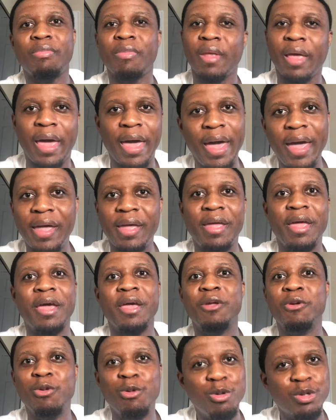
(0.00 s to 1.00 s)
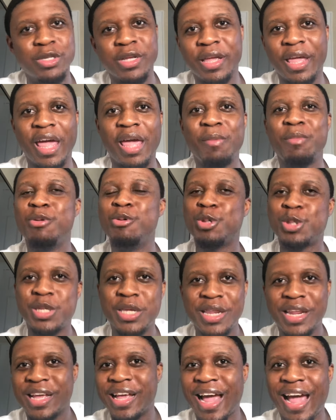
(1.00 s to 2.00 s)
Hey, you lose a game and you see
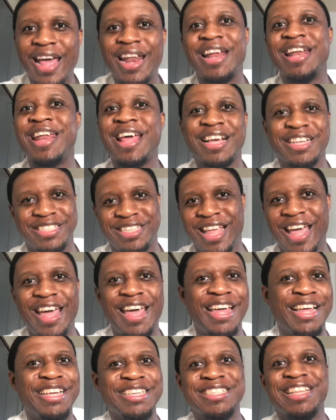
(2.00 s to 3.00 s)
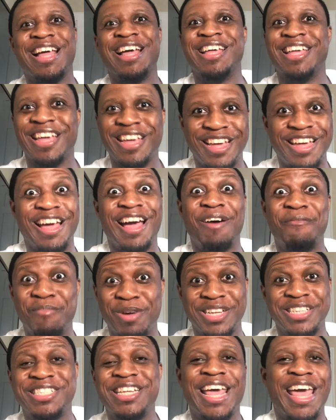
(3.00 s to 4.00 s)
the guy the next day, he's like, yeah, I'll
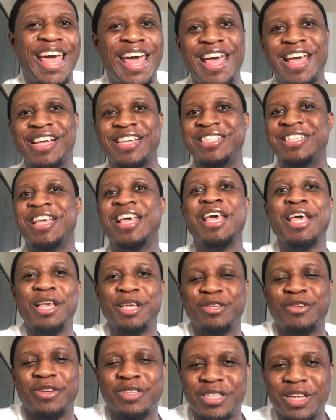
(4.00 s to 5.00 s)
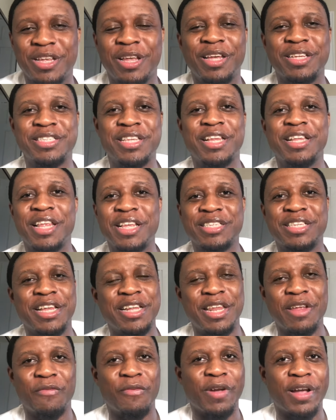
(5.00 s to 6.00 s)
bust your ass. So it's a
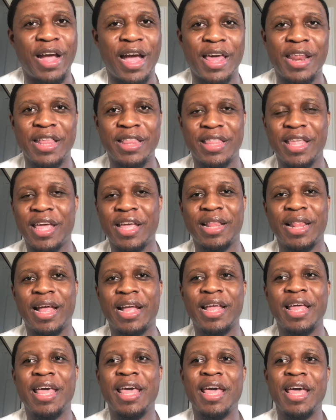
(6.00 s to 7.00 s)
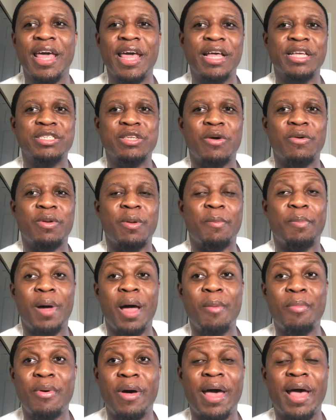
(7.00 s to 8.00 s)
different kind of thing. Like, so the
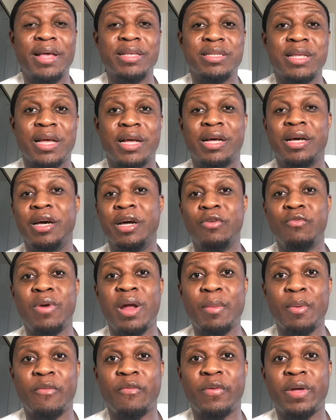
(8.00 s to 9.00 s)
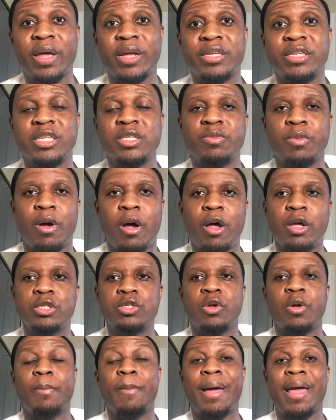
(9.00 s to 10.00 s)
bubble has good ramifications, but
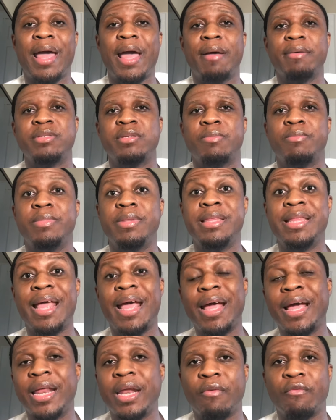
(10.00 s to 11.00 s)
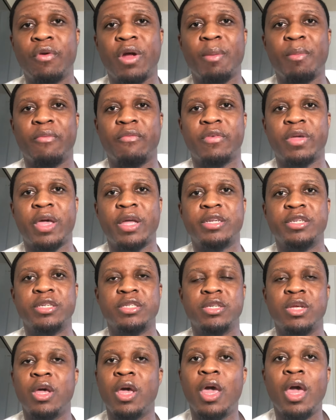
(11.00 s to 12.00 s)
also it might have some negative
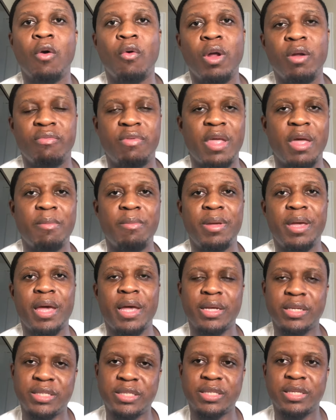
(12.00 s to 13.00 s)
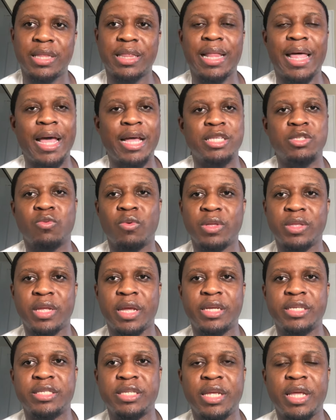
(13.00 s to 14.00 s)
ramifications. What if the NBA likes what
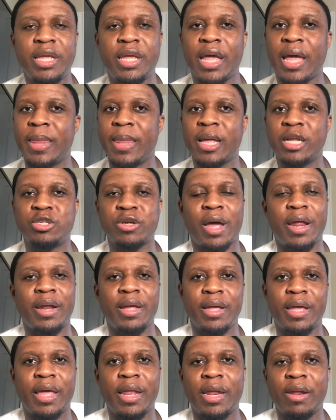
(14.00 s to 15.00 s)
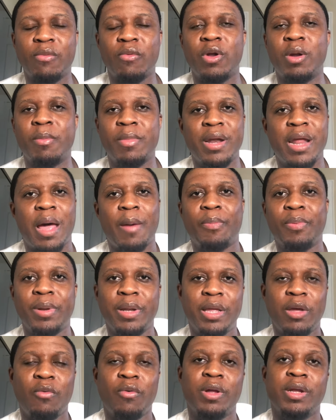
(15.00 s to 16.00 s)
they see and they try to get in with a
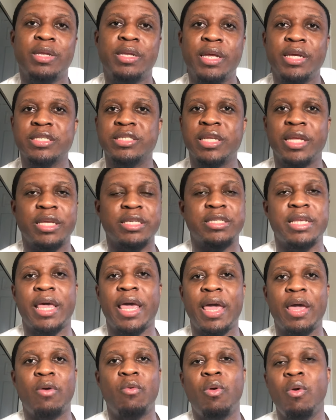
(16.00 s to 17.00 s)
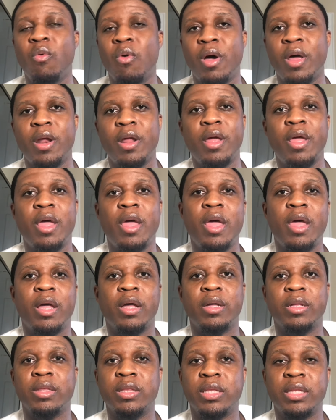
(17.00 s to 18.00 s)
monopoly with Disney and say, hey, we want
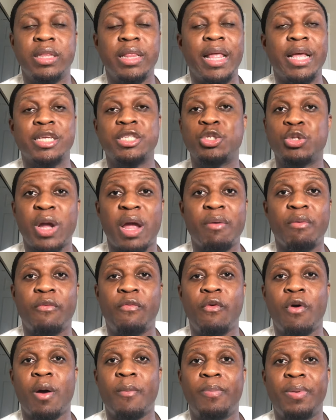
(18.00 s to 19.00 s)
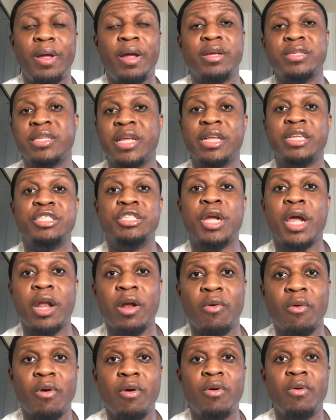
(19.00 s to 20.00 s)
less travel for our players in
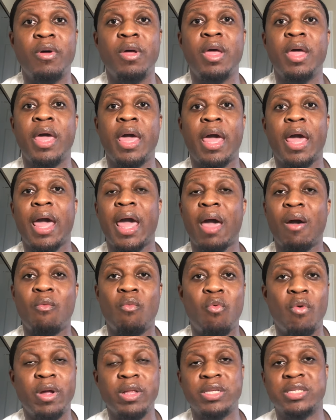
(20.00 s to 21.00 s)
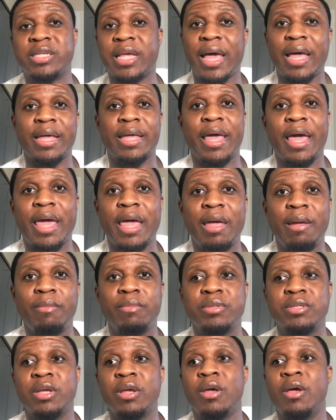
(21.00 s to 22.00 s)
general and have one-site
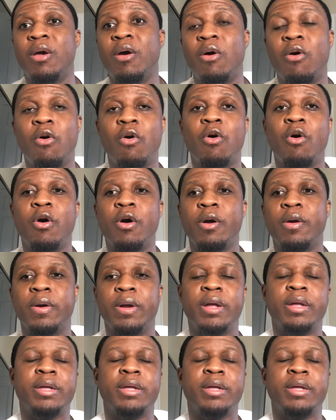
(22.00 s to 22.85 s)
games? Or